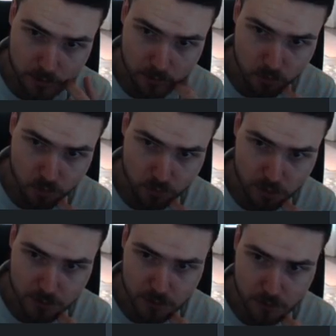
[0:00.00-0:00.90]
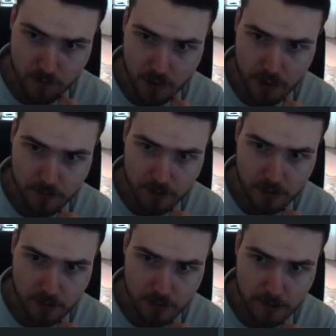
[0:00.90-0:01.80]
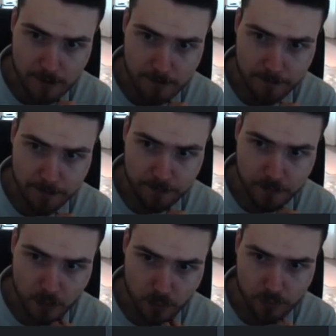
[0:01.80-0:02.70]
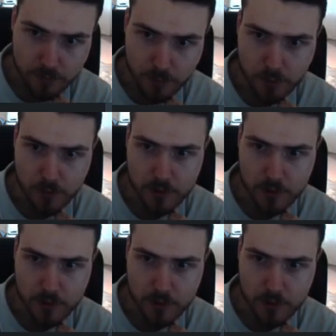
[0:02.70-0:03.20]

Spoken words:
or 1 round survived or fewer.